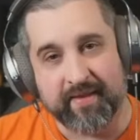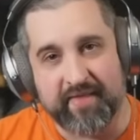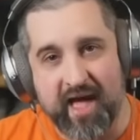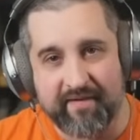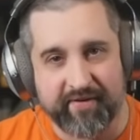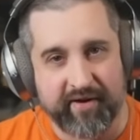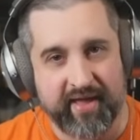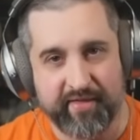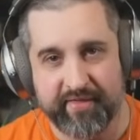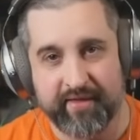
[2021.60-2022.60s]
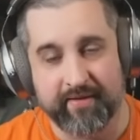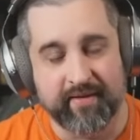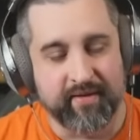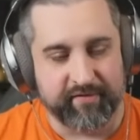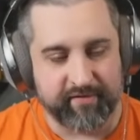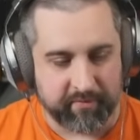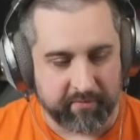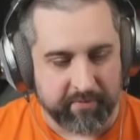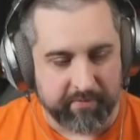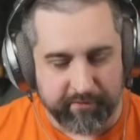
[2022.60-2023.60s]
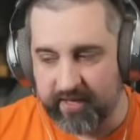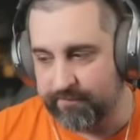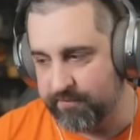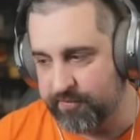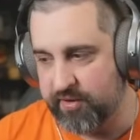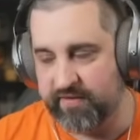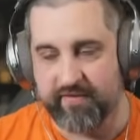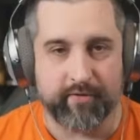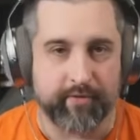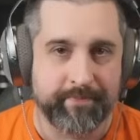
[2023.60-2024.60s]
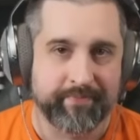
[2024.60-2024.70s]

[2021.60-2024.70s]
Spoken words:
Not very healthy. So we're removing it from 3-2.